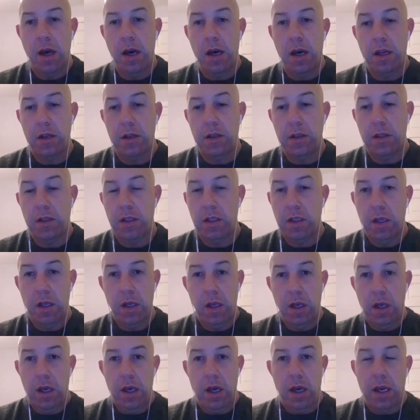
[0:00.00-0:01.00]
And
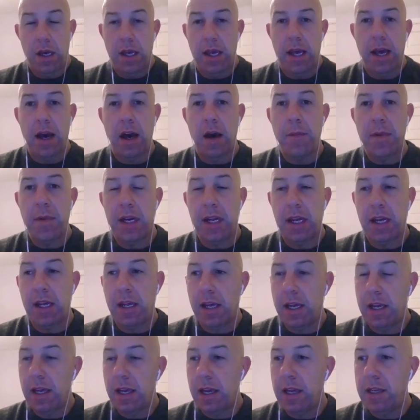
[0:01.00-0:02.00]
yeah, I mean,
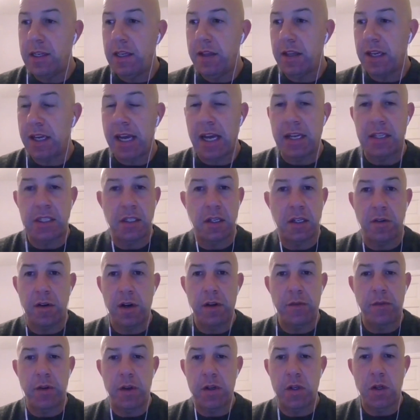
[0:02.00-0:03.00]
he's in the
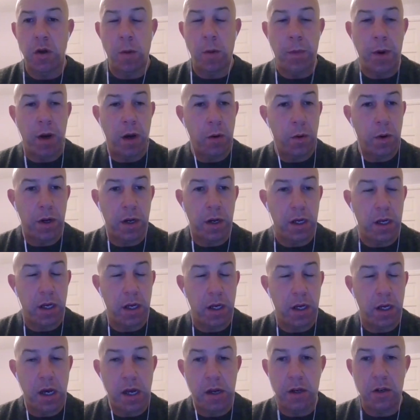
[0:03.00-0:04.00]
category of a Dobbo
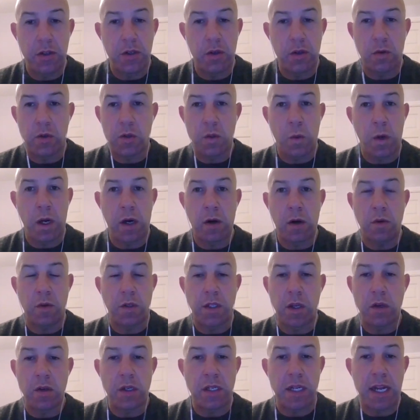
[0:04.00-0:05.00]
and a George Wells.
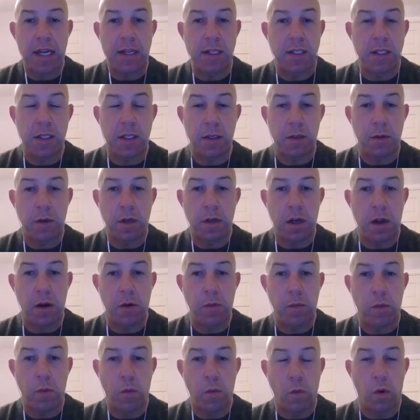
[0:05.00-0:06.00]
Those lads,
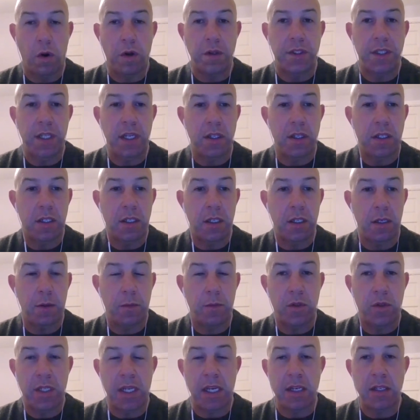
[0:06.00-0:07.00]
wanted to
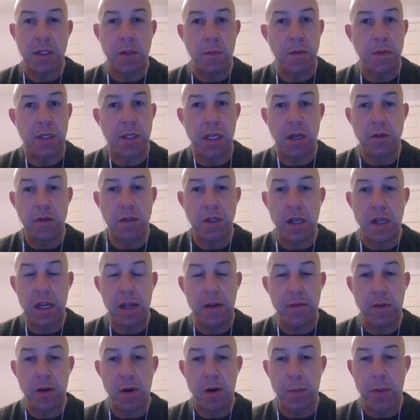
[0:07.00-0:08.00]
test themselves at the level
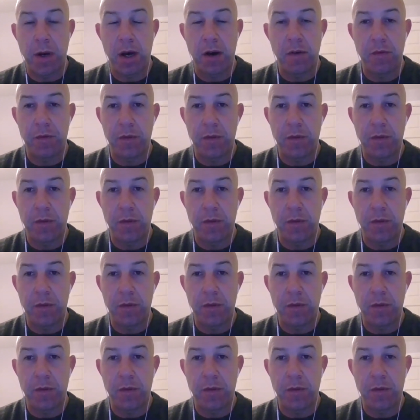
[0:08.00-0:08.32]
above.